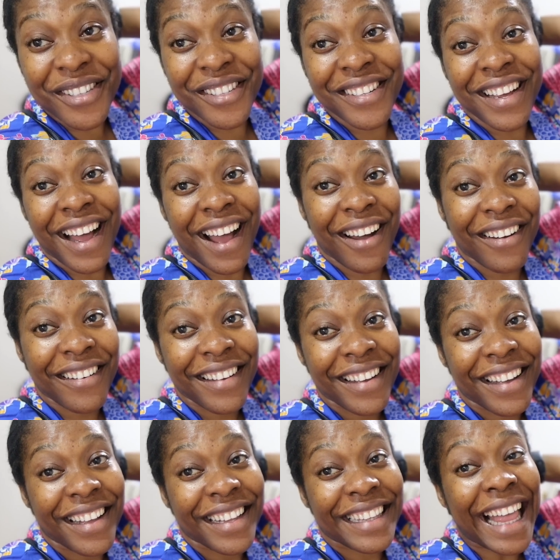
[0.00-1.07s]
Just look
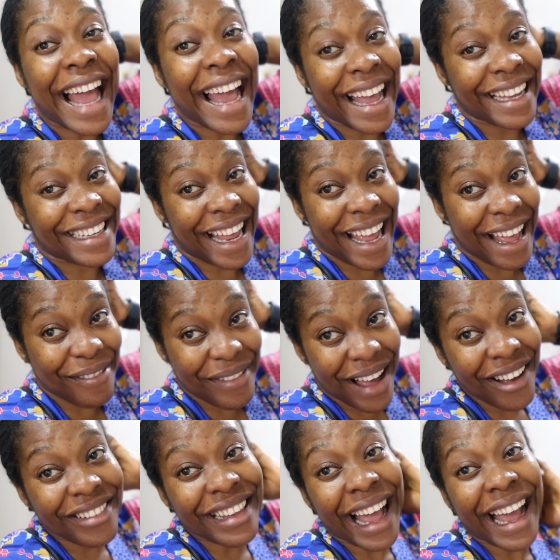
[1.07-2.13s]
how tired I am.
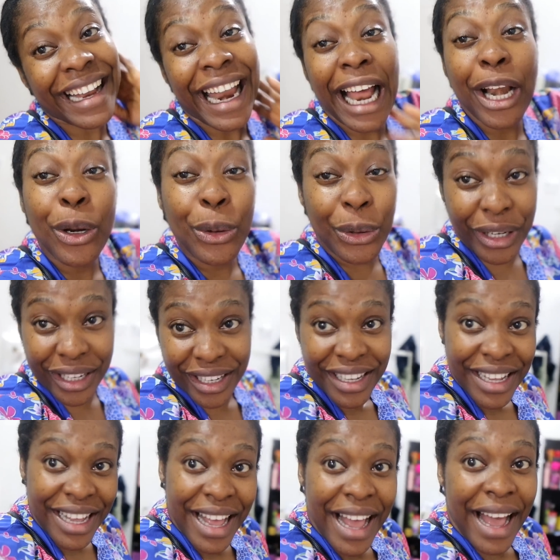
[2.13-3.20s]
How tired I look.
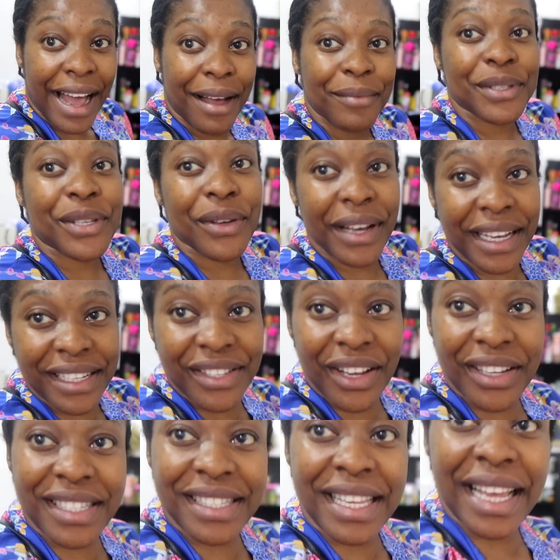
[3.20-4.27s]
I'm so
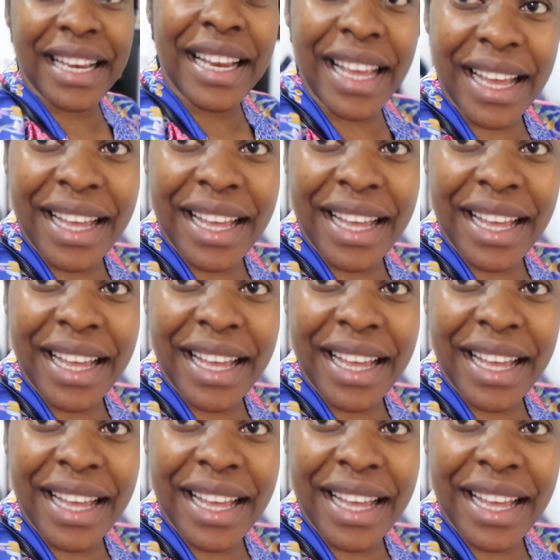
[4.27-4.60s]
exhausted.